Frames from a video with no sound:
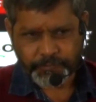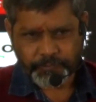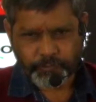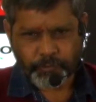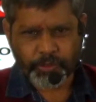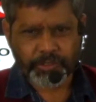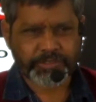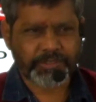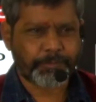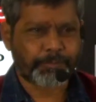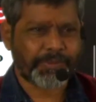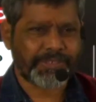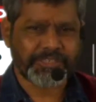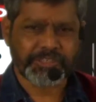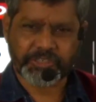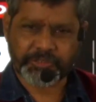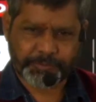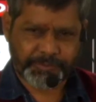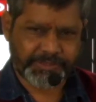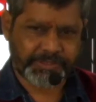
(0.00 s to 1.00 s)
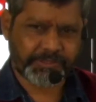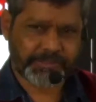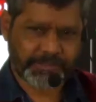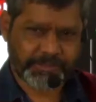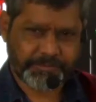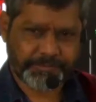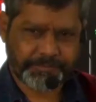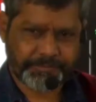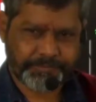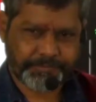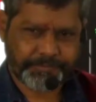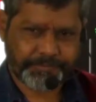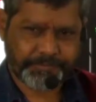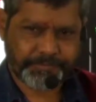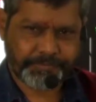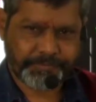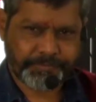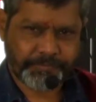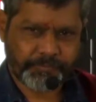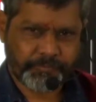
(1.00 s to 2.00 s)
what the punishment
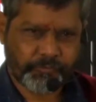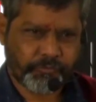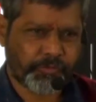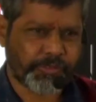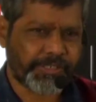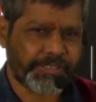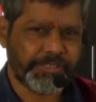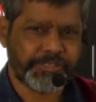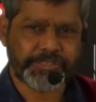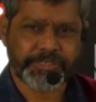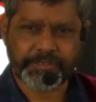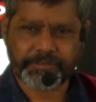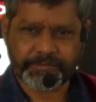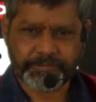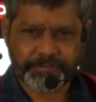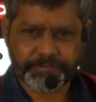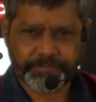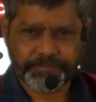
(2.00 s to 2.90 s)
for each and